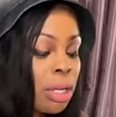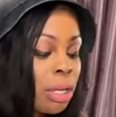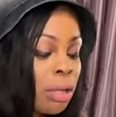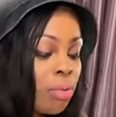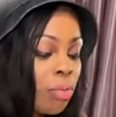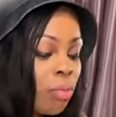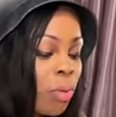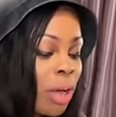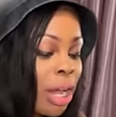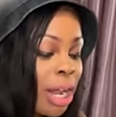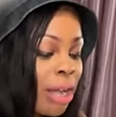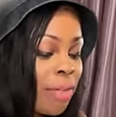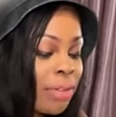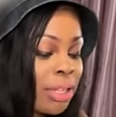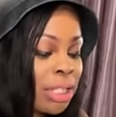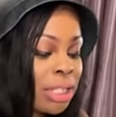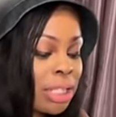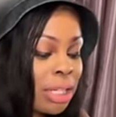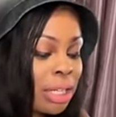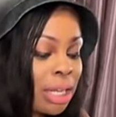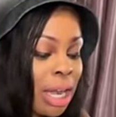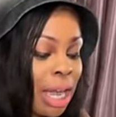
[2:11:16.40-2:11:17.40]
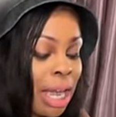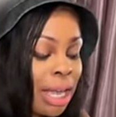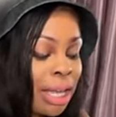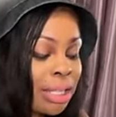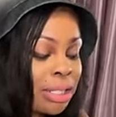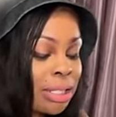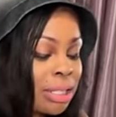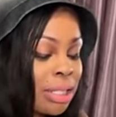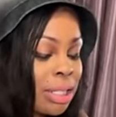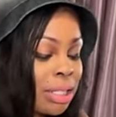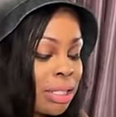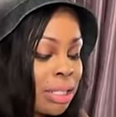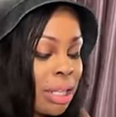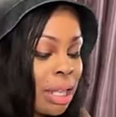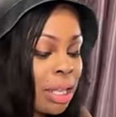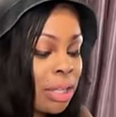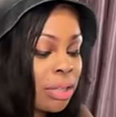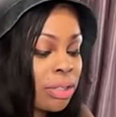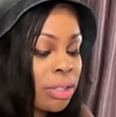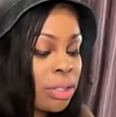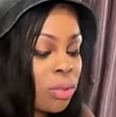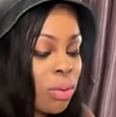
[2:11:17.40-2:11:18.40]
Whatever delays this
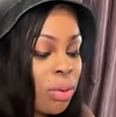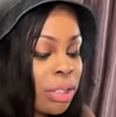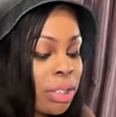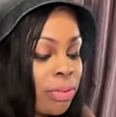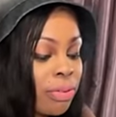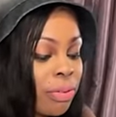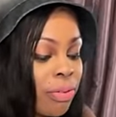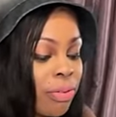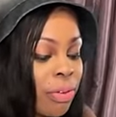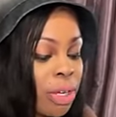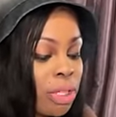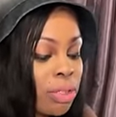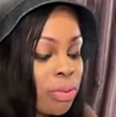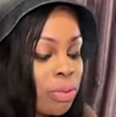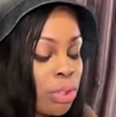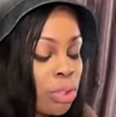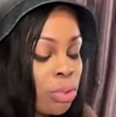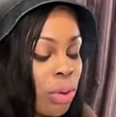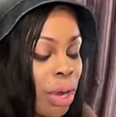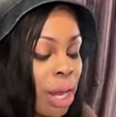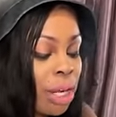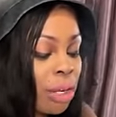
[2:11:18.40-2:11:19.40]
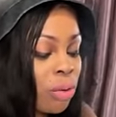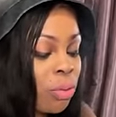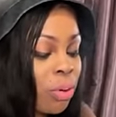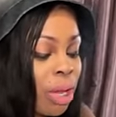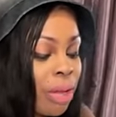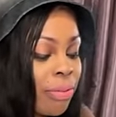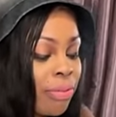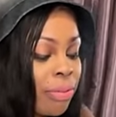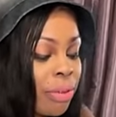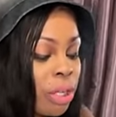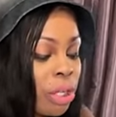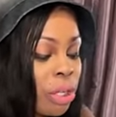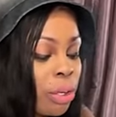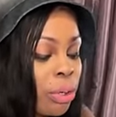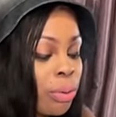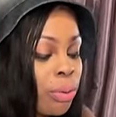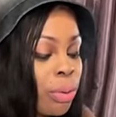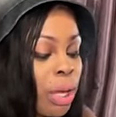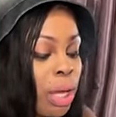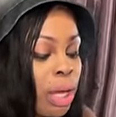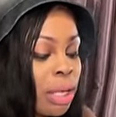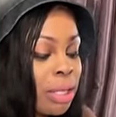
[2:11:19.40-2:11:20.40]
King of Swords in reverse was trying to create for
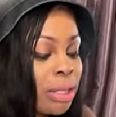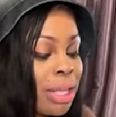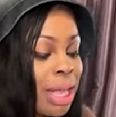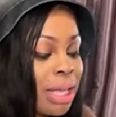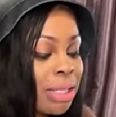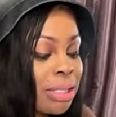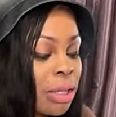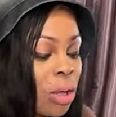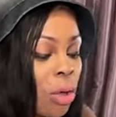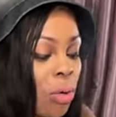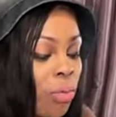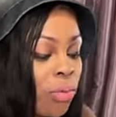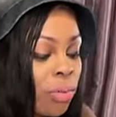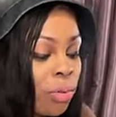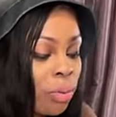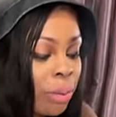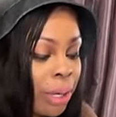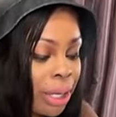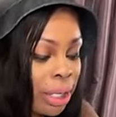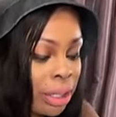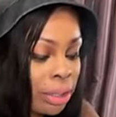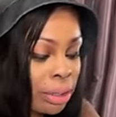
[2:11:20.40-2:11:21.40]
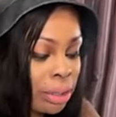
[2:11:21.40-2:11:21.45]
you, that's over with.